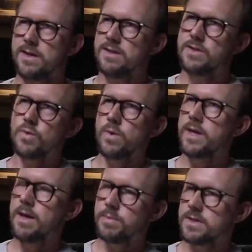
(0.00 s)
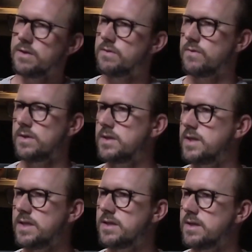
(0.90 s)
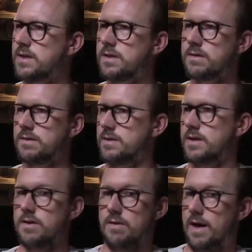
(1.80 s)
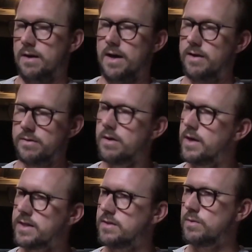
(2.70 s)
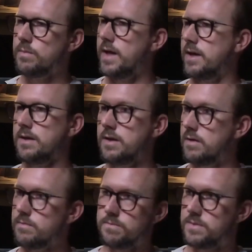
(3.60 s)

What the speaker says: 20 episodes for a season, you know, I don't know, I assume like, you know,